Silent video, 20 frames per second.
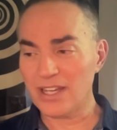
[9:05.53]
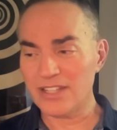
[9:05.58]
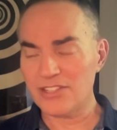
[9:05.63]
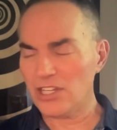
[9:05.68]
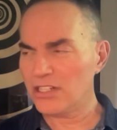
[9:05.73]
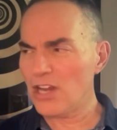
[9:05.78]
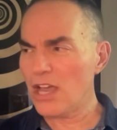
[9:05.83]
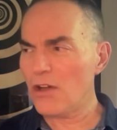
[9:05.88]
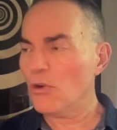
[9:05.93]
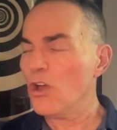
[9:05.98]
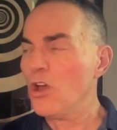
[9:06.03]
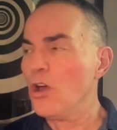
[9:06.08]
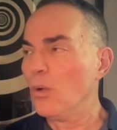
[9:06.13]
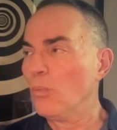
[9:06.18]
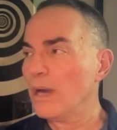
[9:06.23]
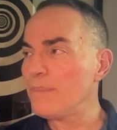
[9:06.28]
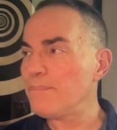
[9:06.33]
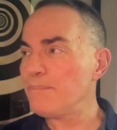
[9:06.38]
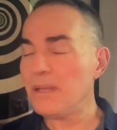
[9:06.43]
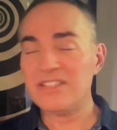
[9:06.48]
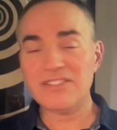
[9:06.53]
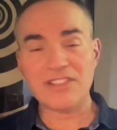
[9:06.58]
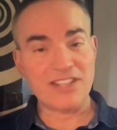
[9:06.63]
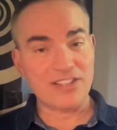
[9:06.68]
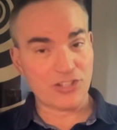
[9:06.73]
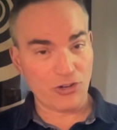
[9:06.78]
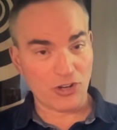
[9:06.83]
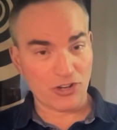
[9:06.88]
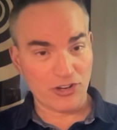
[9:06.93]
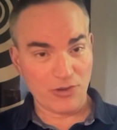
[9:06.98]
I said, no. What
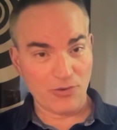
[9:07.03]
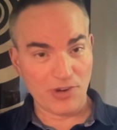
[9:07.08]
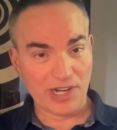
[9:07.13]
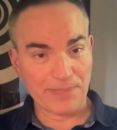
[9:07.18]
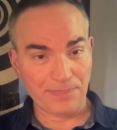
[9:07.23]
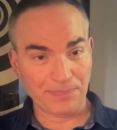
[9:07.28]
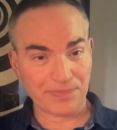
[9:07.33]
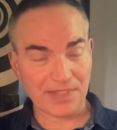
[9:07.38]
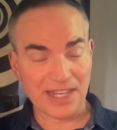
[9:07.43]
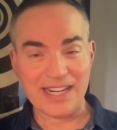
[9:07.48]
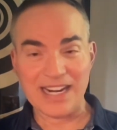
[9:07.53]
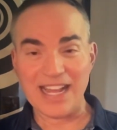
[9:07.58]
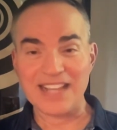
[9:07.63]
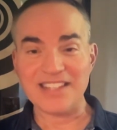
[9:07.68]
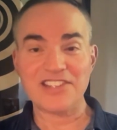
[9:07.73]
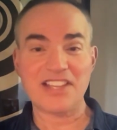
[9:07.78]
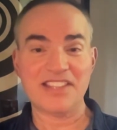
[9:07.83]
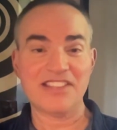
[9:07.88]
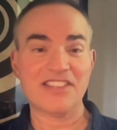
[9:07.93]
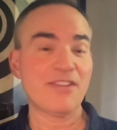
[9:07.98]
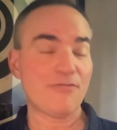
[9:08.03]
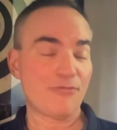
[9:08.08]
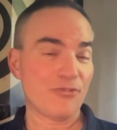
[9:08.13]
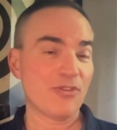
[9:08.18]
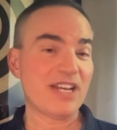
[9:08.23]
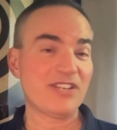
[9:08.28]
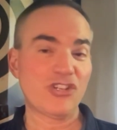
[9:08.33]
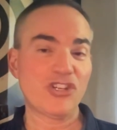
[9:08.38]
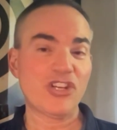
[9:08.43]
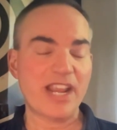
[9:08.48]
business are you in? And I said,
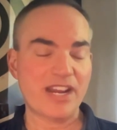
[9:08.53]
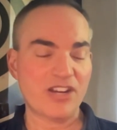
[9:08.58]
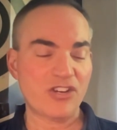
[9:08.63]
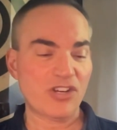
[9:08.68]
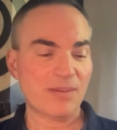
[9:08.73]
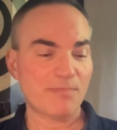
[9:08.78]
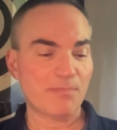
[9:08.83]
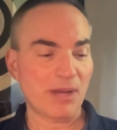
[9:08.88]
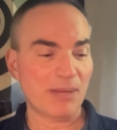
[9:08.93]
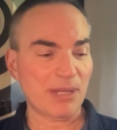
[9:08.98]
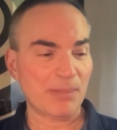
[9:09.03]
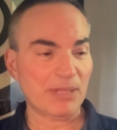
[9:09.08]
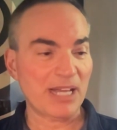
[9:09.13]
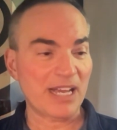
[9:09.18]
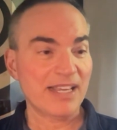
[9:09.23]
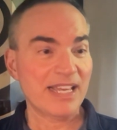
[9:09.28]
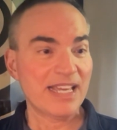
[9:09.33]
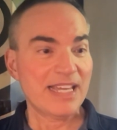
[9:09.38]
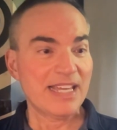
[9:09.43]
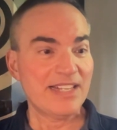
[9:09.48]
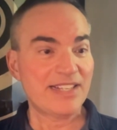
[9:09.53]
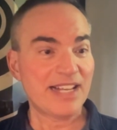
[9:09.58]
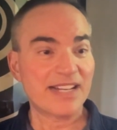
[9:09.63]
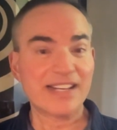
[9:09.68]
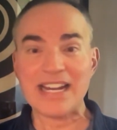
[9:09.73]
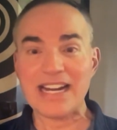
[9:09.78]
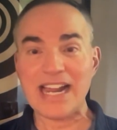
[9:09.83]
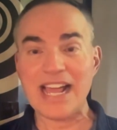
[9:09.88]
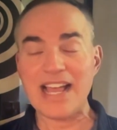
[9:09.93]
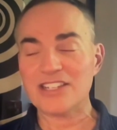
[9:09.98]
differentiation, blah, blah, blah. He said,
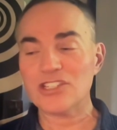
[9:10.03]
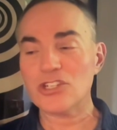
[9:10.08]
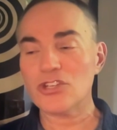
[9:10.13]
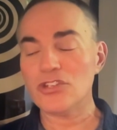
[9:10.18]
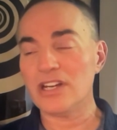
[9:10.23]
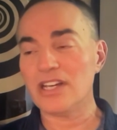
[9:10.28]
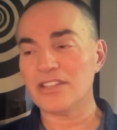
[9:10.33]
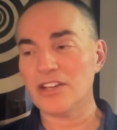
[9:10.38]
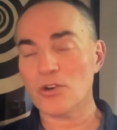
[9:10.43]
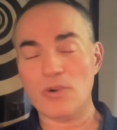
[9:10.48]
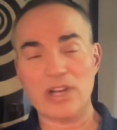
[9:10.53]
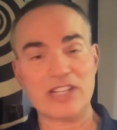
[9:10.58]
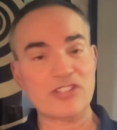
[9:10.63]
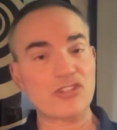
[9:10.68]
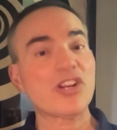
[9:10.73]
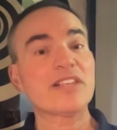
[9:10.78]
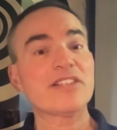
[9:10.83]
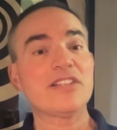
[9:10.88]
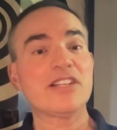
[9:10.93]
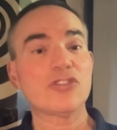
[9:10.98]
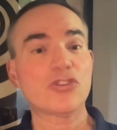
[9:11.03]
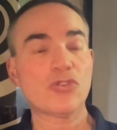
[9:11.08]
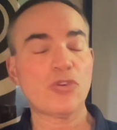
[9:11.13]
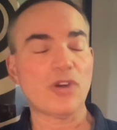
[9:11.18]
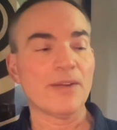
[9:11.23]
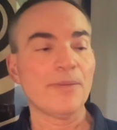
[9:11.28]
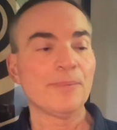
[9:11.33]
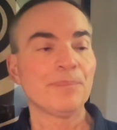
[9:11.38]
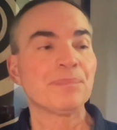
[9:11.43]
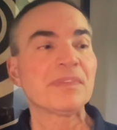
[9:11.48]
can I ask you another question? I said, sure.
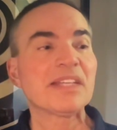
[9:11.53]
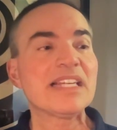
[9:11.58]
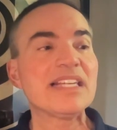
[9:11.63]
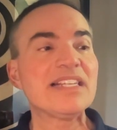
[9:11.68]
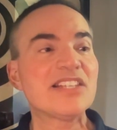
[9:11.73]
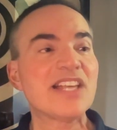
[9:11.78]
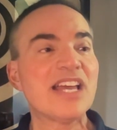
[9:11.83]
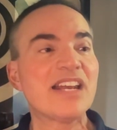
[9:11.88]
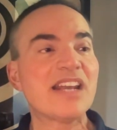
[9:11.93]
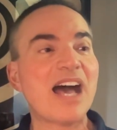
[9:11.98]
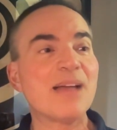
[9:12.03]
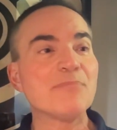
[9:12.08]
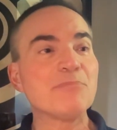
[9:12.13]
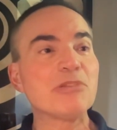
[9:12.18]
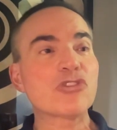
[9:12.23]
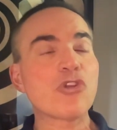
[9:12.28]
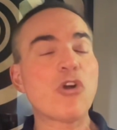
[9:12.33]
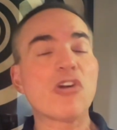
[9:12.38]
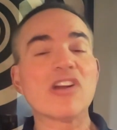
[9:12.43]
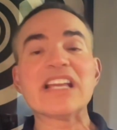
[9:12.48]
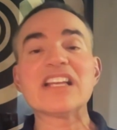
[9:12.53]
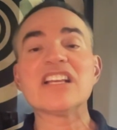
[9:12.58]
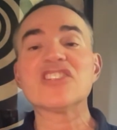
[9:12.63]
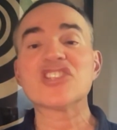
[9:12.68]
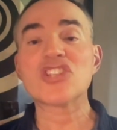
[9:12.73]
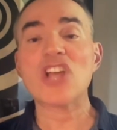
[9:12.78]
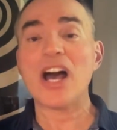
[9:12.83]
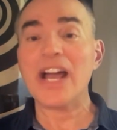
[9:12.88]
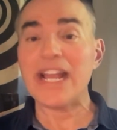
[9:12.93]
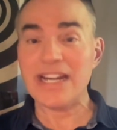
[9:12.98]
He said, I'm starting a
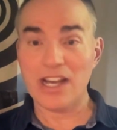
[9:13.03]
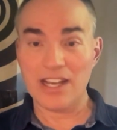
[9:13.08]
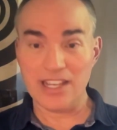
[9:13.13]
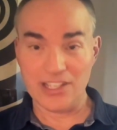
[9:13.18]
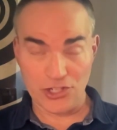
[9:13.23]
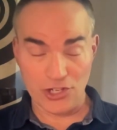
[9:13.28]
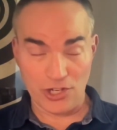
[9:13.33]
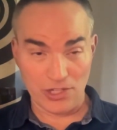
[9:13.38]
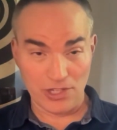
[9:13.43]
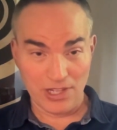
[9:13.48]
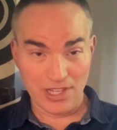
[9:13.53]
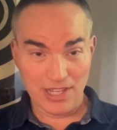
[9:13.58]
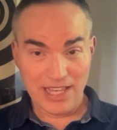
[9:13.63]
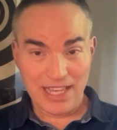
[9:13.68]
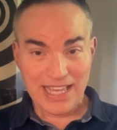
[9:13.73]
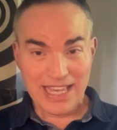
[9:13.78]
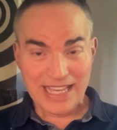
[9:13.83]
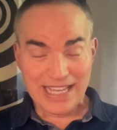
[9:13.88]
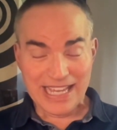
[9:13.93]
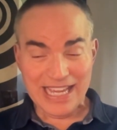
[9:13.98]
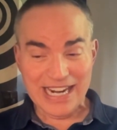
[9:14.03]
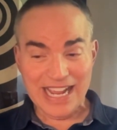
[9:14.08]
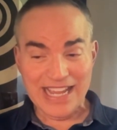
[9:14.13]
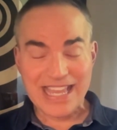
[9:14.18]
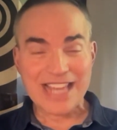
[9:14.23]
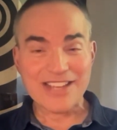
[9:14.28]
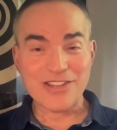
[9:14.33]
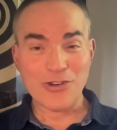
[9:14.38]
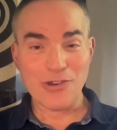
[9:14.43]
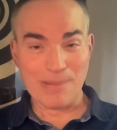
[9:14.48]
side hustle. Can I
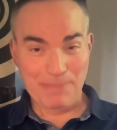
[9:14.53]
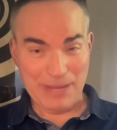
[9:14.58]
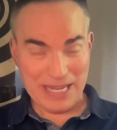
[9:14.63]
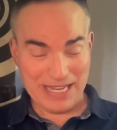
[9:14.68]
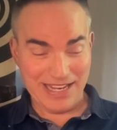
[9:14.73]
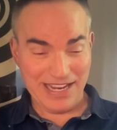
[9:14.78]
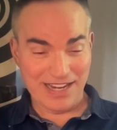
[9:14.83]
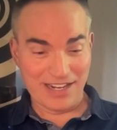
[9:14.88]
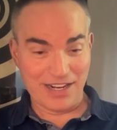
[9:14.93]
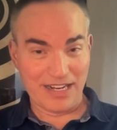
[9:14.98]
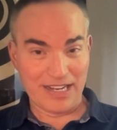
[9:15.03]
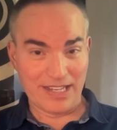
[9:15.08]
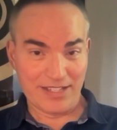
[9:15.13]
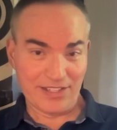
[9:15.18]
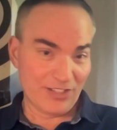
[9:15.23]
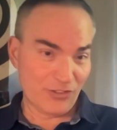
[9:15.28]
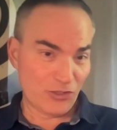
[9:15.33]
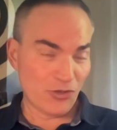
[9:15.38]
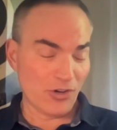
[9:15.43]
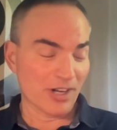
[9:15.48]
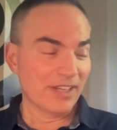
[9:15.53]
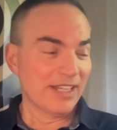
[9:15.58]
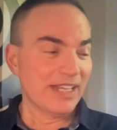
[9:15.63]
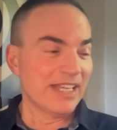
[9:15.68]
get your opinion on it? I said, sure.